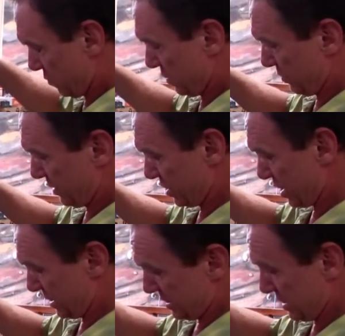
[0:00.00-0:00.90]
What are we
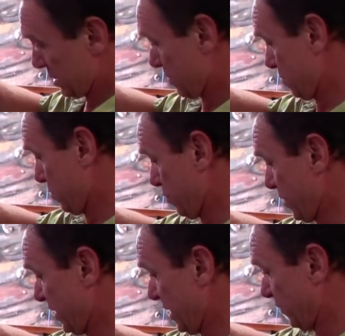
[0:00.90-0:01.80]
talking here?
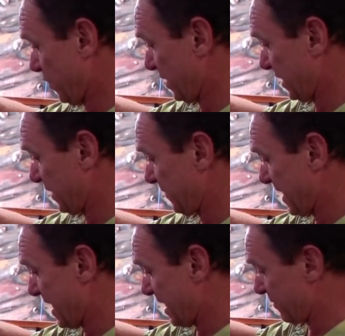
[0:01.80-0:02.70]
Retail is
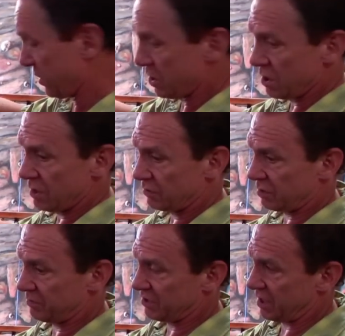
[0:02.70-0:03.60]
165
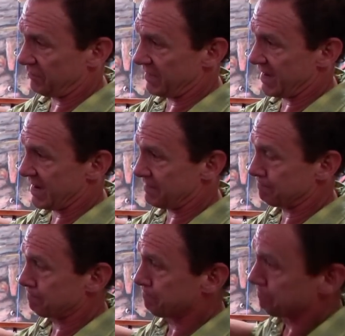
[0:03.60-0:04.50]
30% off of that
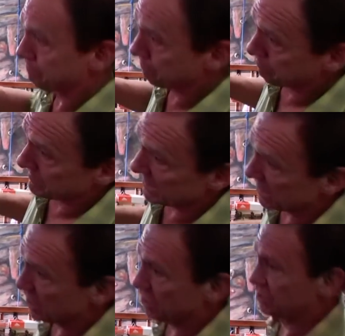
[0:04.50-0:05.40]

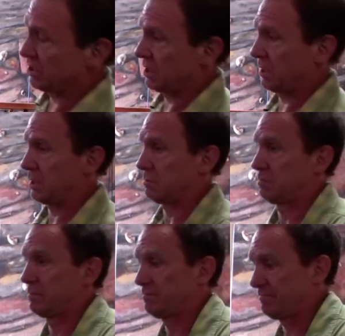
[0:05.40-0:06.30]
is uh,
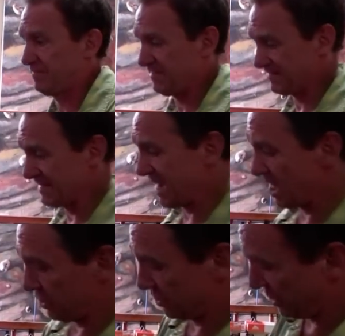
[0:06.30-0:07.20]

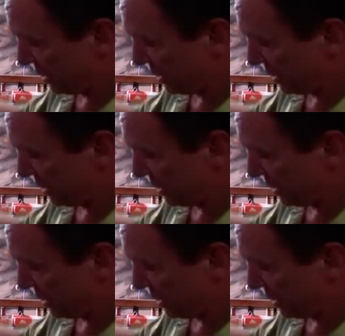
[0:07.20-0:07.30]
$50. You